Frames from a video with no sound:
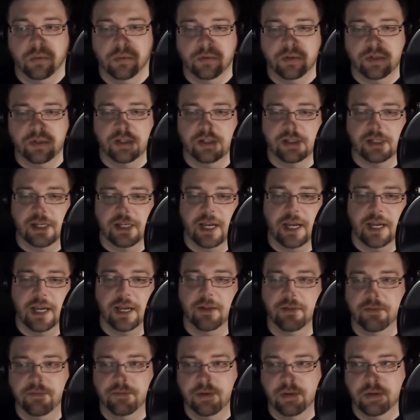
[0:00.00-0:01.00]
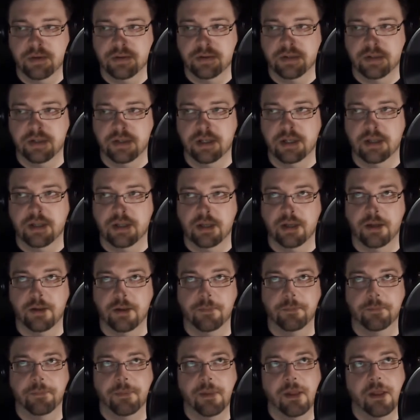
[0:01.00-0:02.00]
She's kind of usually
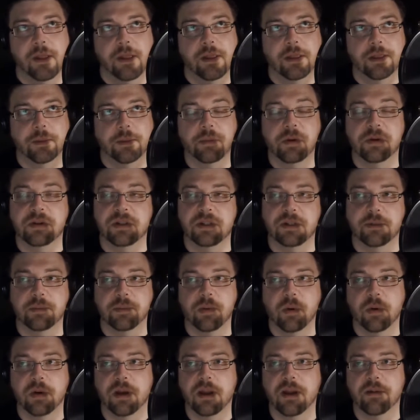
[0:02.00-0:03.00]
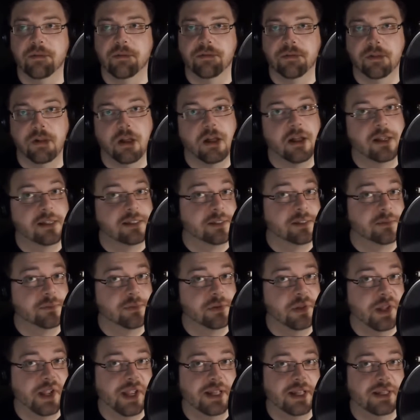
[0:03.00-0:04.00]
the person to point out flaws in
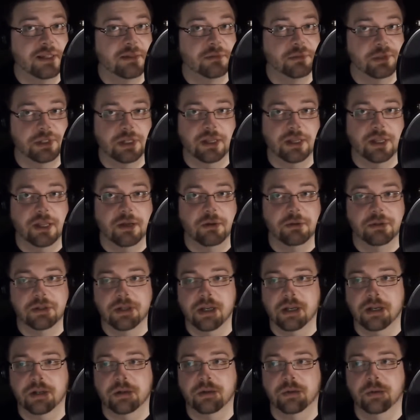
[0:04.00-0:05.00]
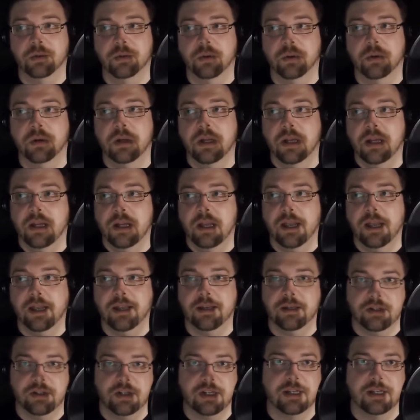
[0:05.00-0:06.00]
plans, which I thought was kind of cool.
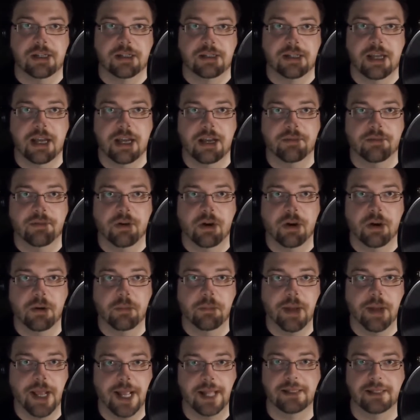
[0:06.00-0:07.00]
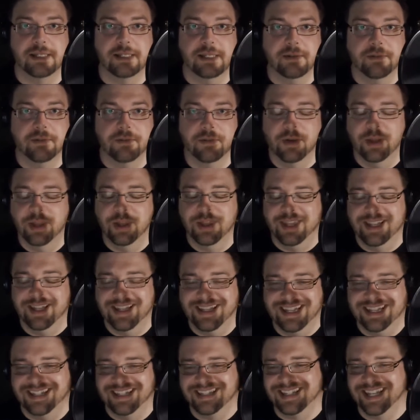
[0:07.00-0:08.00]
And she is kind of our patsy for
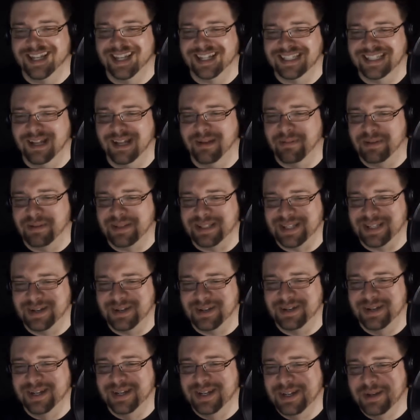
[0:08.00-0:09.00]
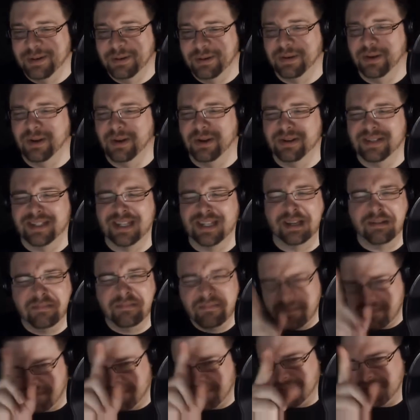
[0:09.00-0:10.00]
this, this next episode. We're always like,
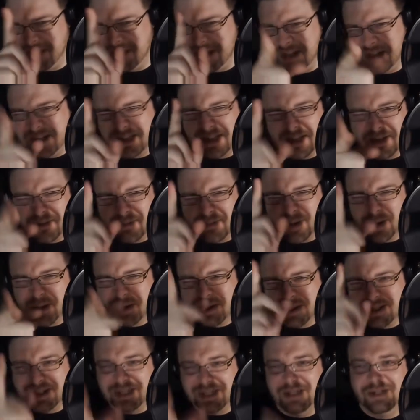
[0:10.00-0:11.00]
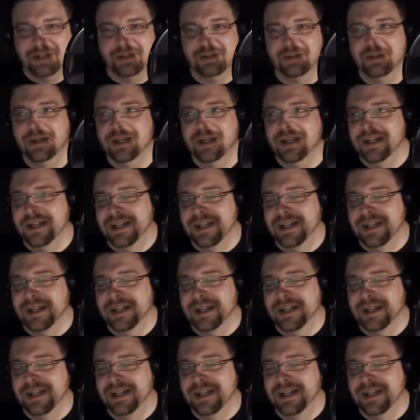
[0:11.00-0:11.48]
mm, Gilda, I'm on to you.